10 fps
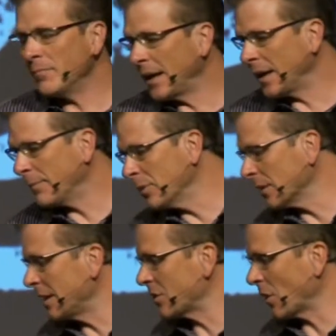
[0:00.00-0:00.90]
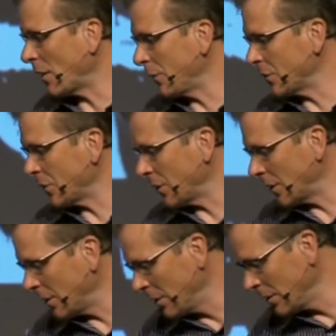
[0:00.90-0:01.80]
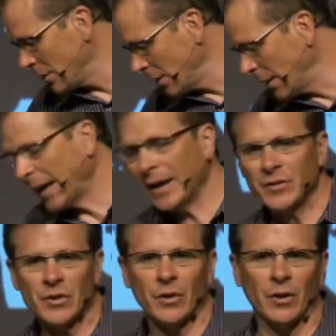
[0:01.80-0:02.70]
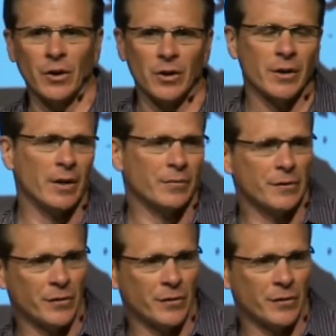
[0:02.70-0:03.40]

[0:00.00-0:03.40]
many a police officer has heard of a